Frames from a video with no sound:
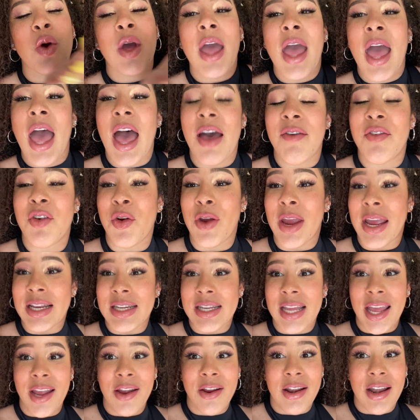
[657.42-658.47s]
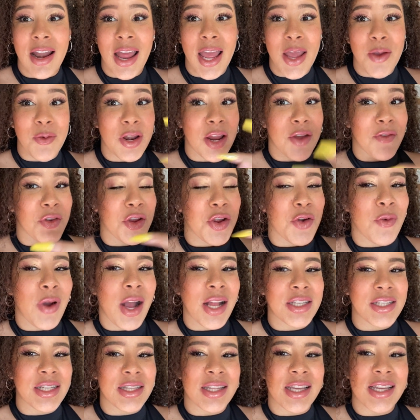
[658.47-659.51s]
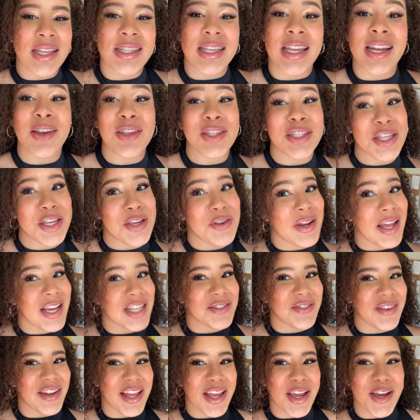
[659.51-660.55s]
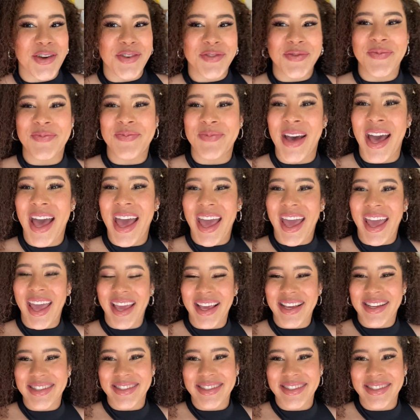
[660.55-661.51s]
Have a great day or night whenever you're watching this, and I'll see you next video. Bye.